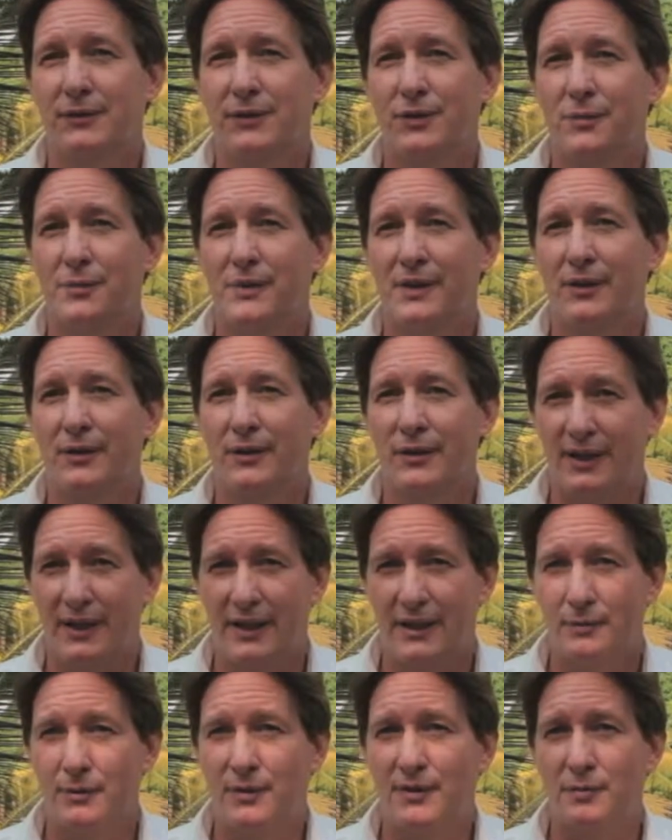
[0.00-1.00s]
to be
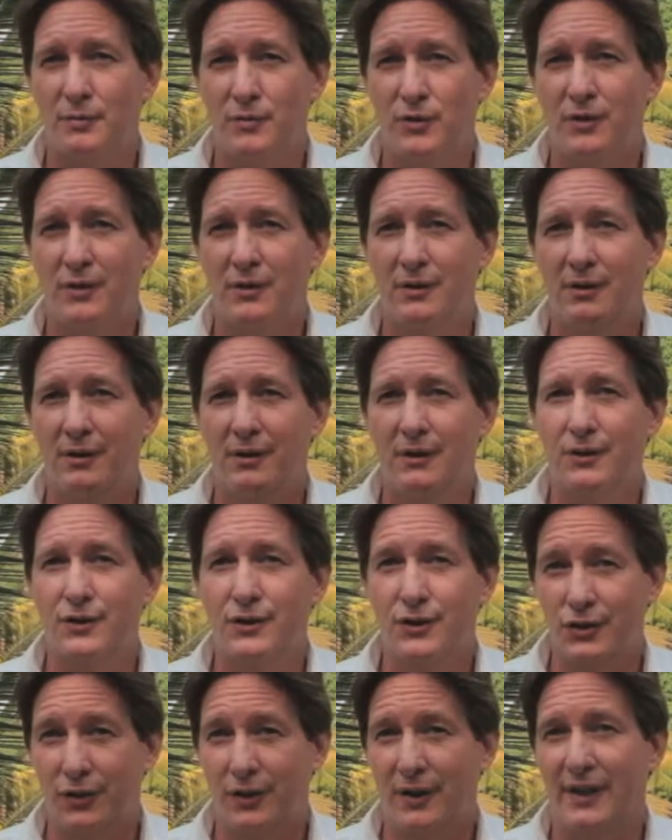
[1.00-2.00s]
okay with more
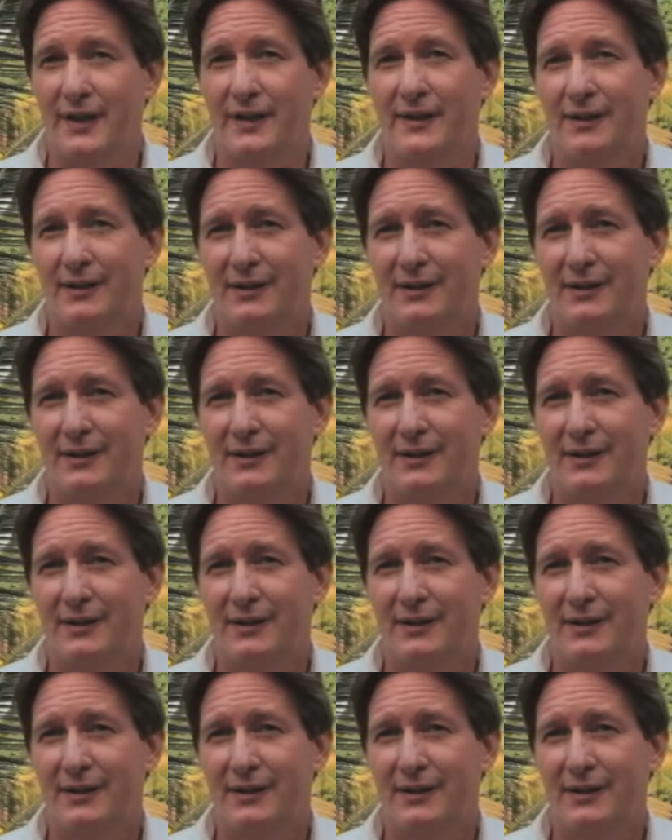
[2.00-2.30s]
joy.